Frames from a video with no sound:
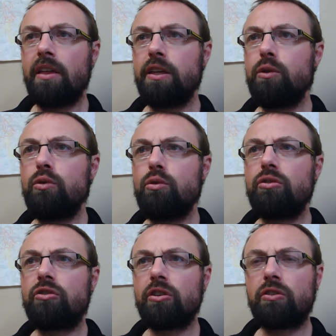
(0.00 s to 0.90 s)
You
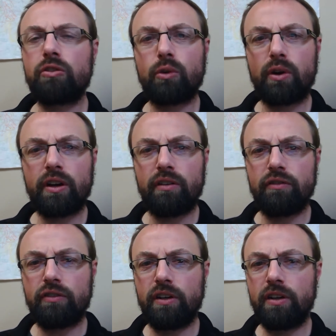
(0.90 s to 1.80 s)
just sort
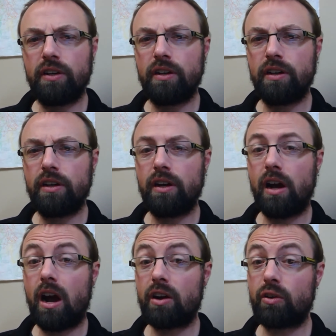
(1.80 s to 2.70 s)
of
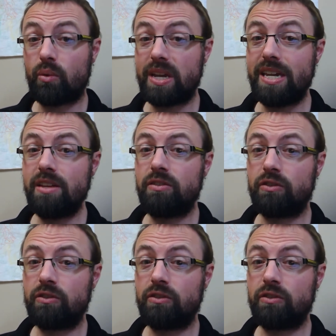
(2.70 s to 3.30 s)
agree